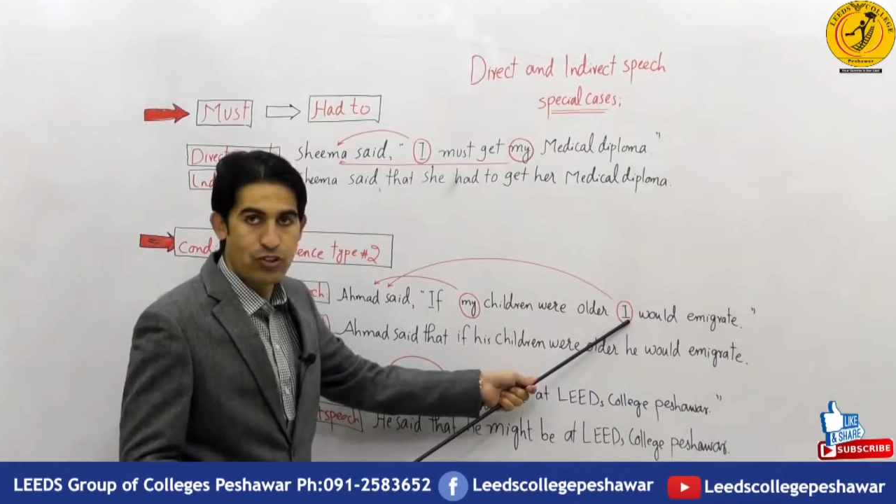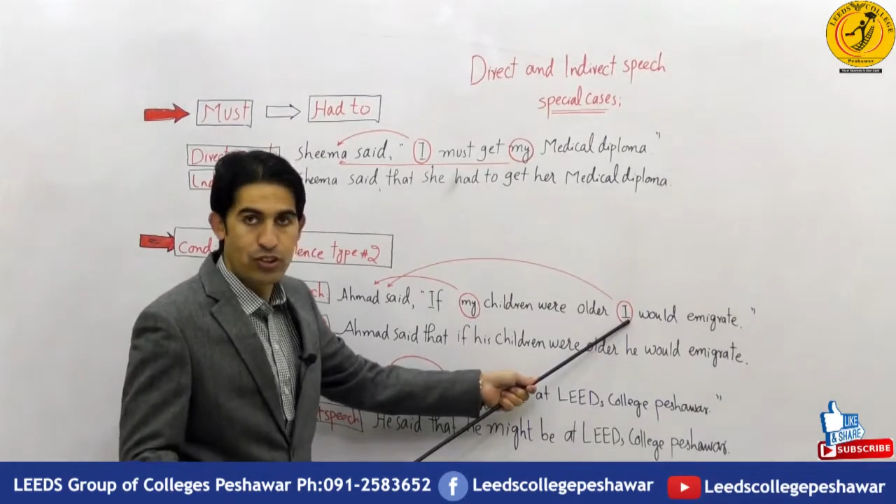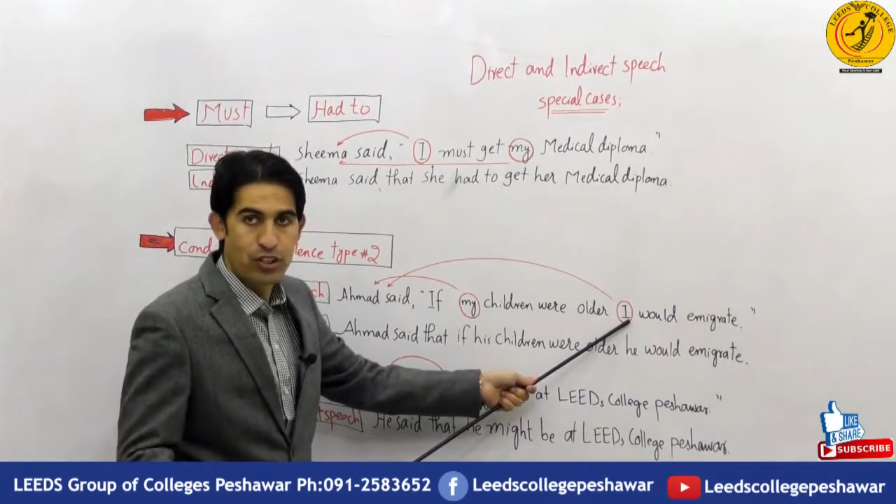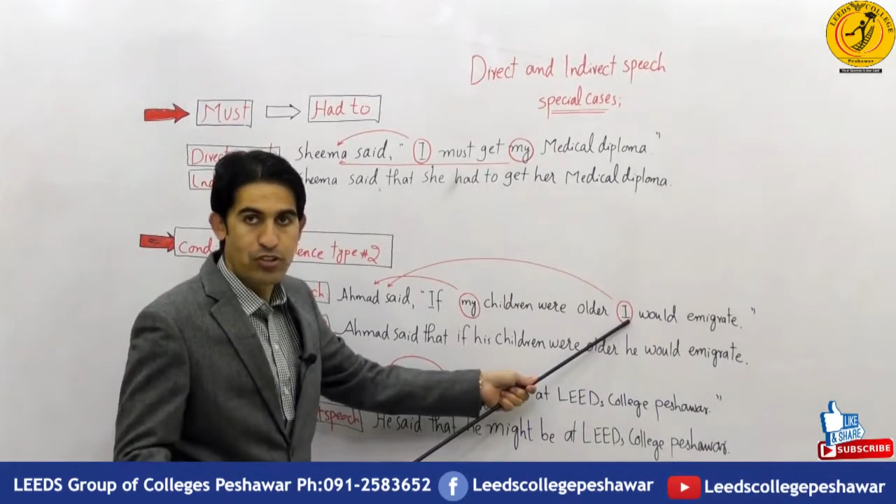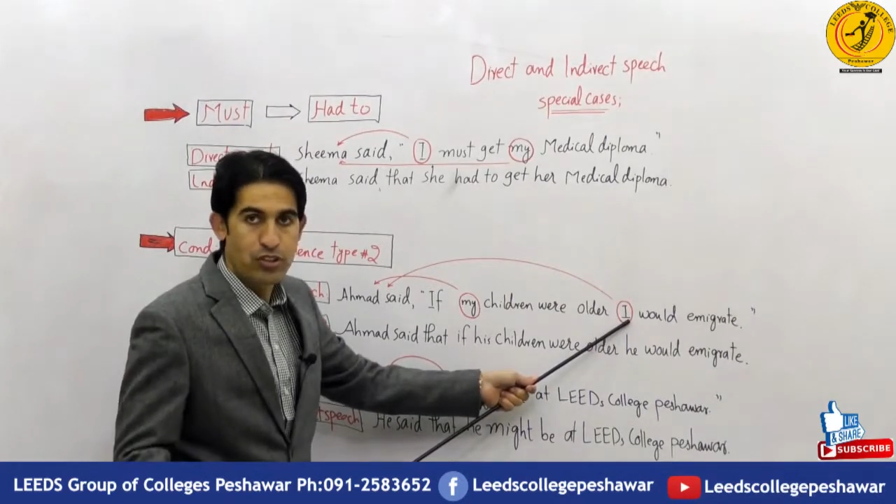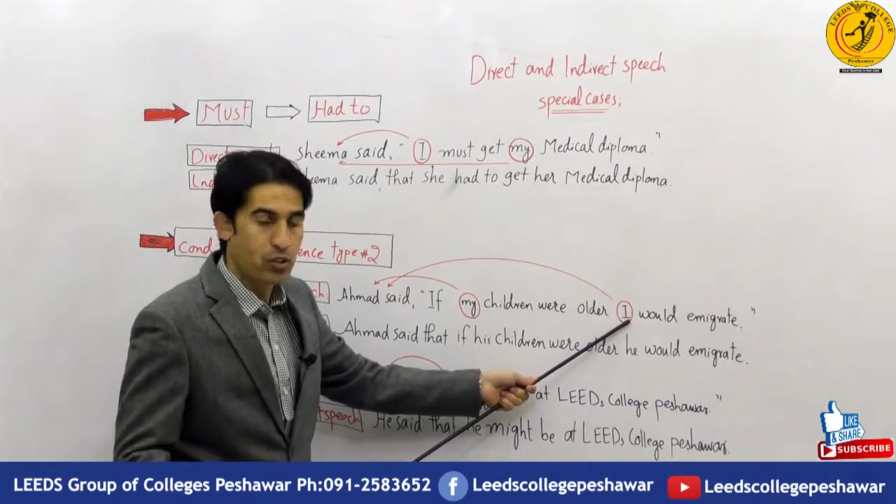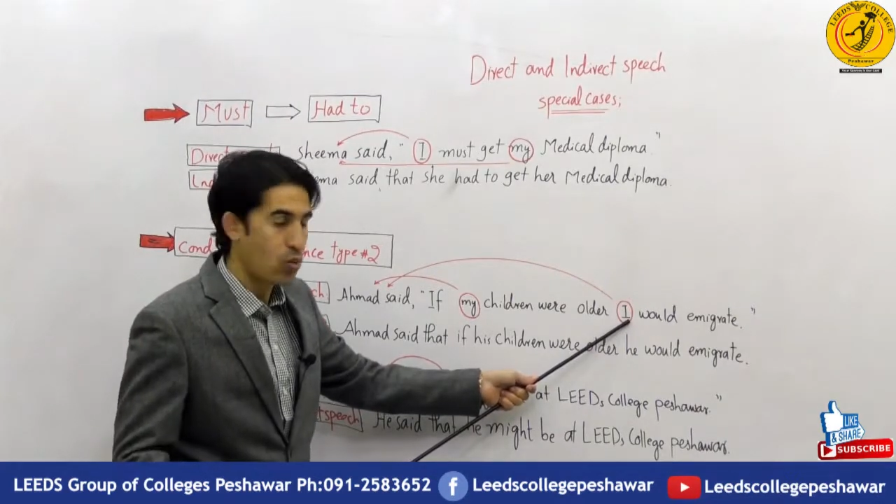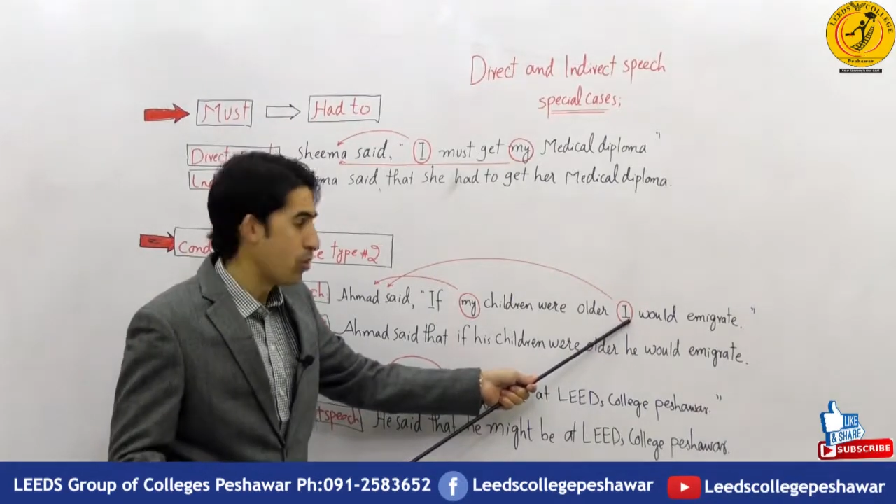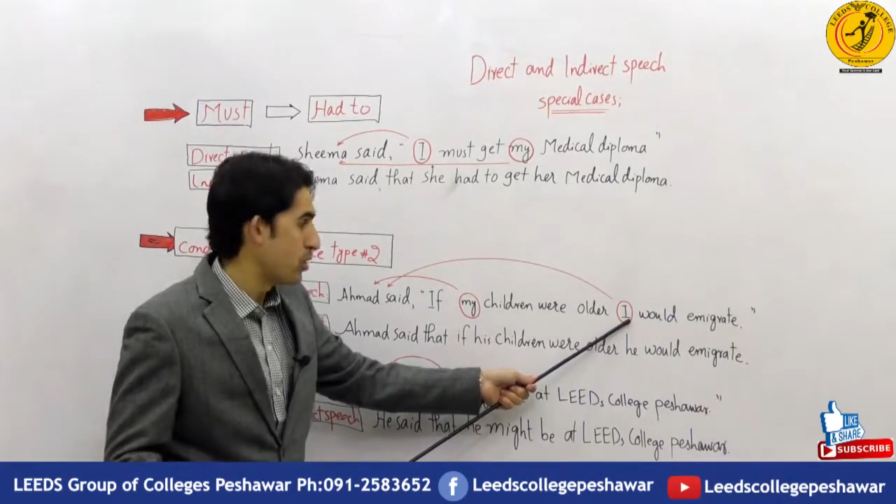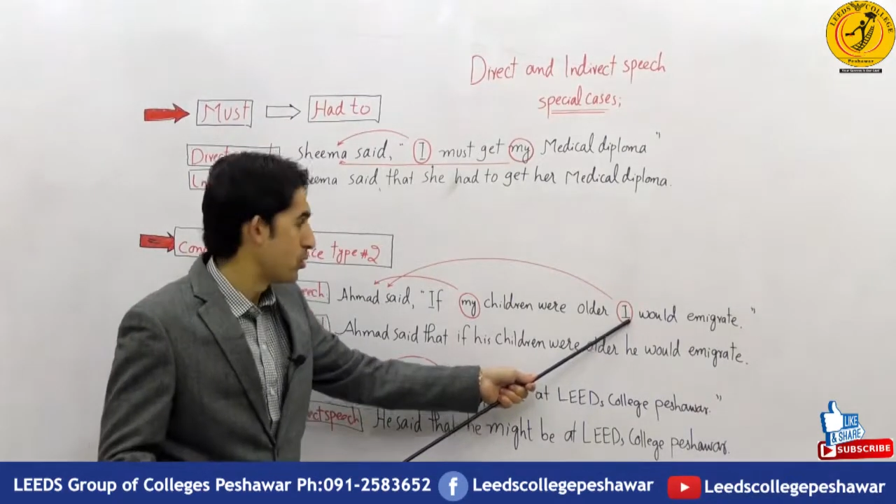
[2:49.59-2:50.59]
changes
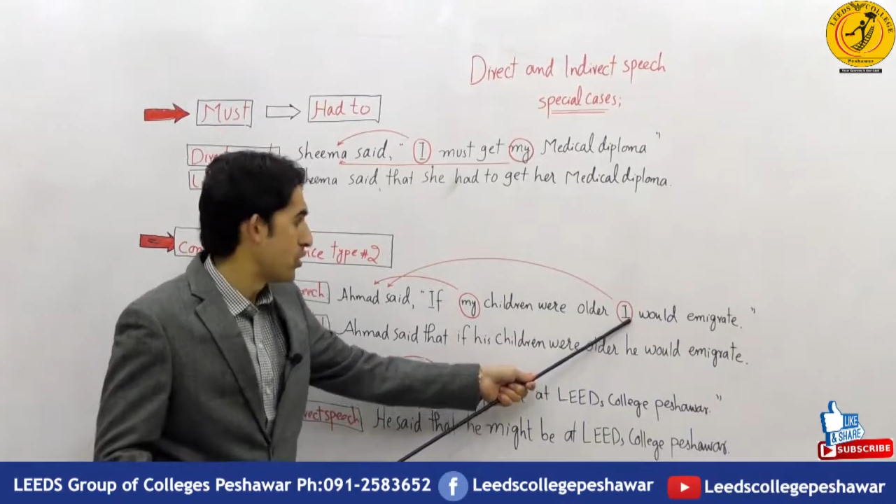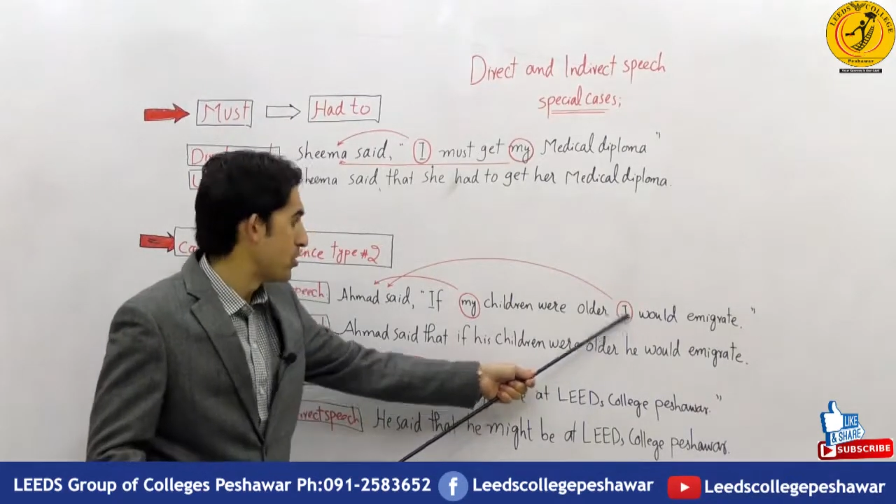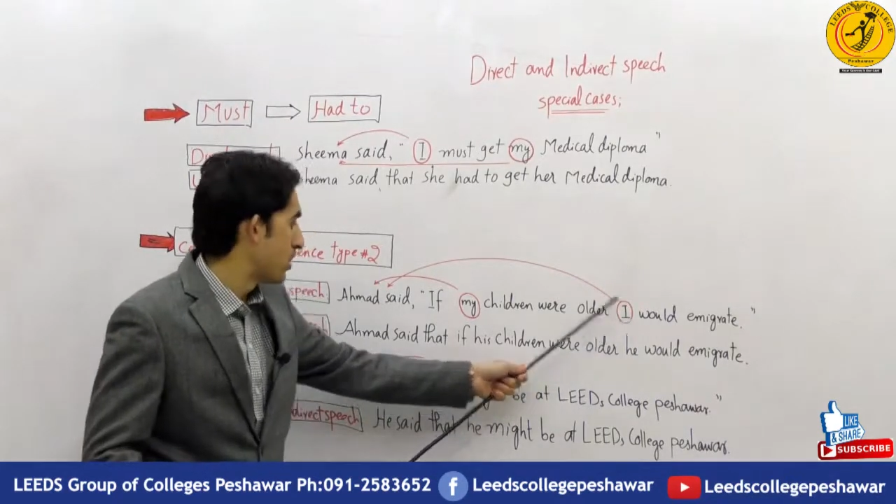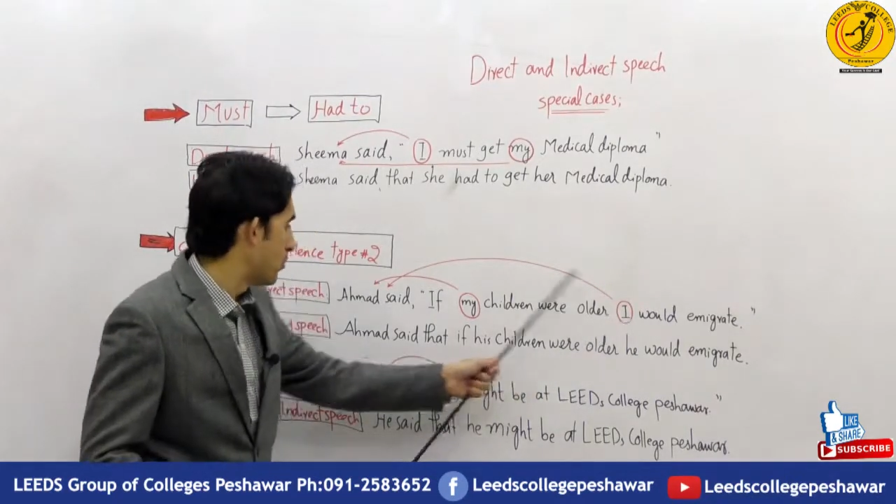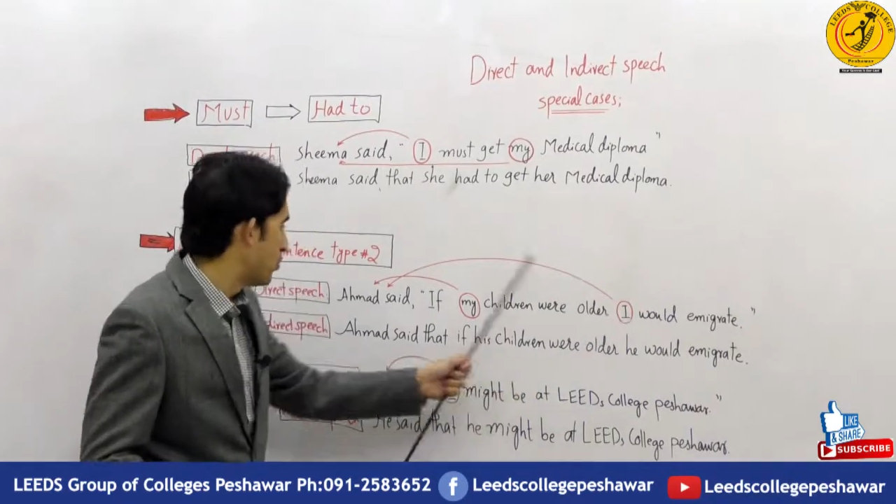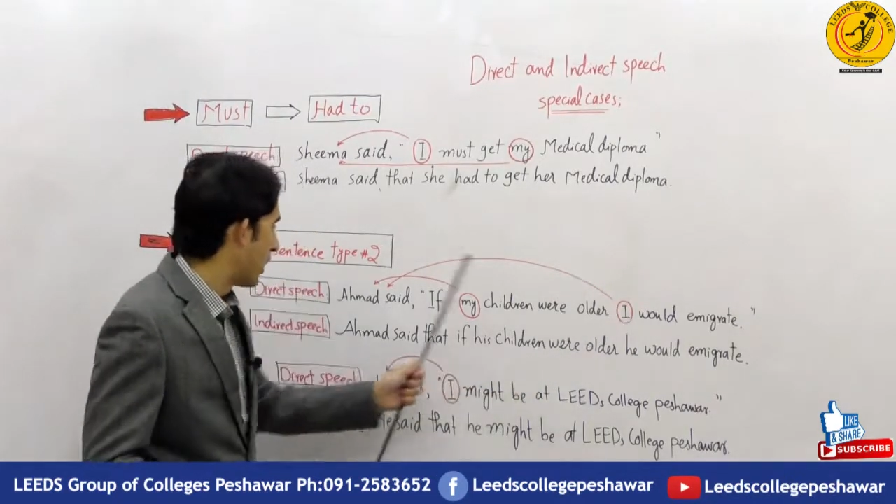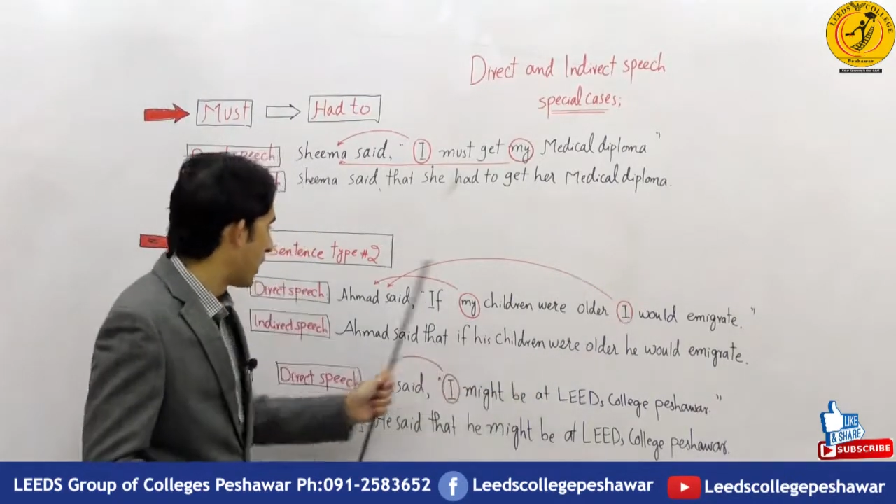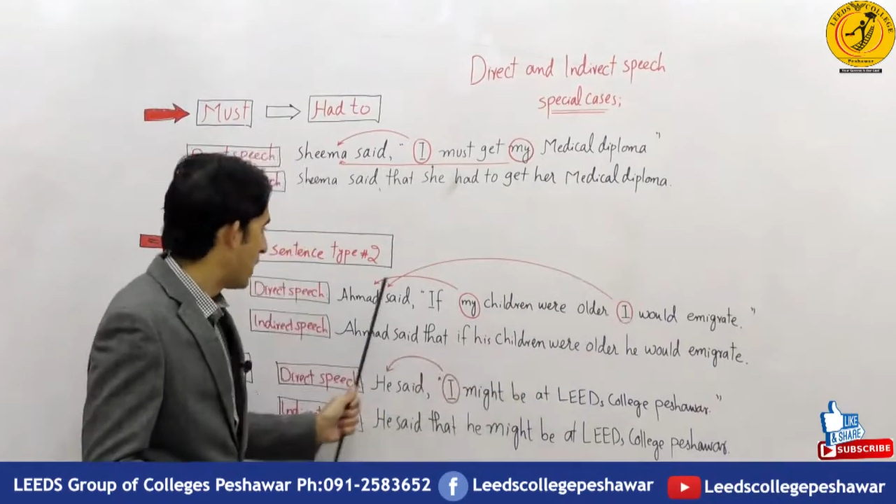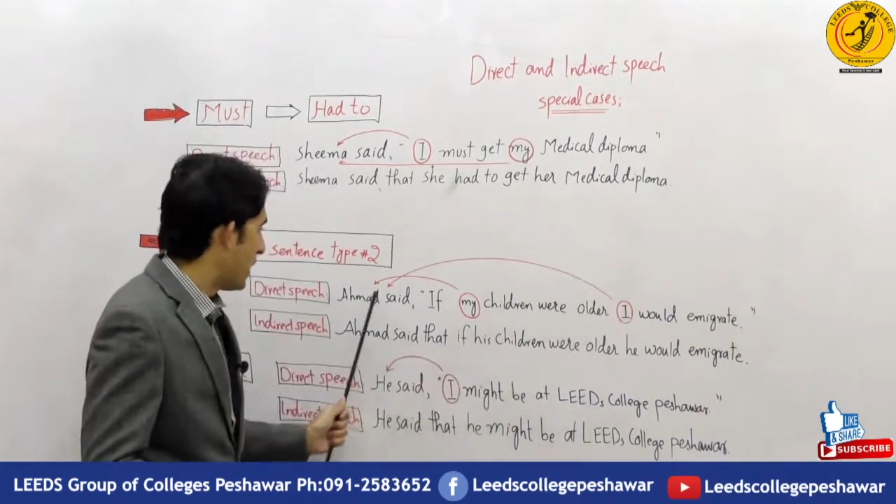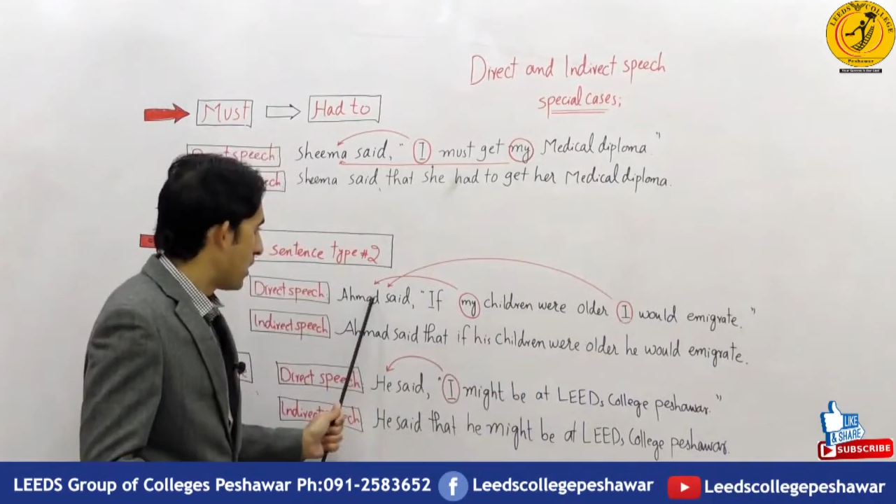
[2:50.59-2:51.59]
according to the subject.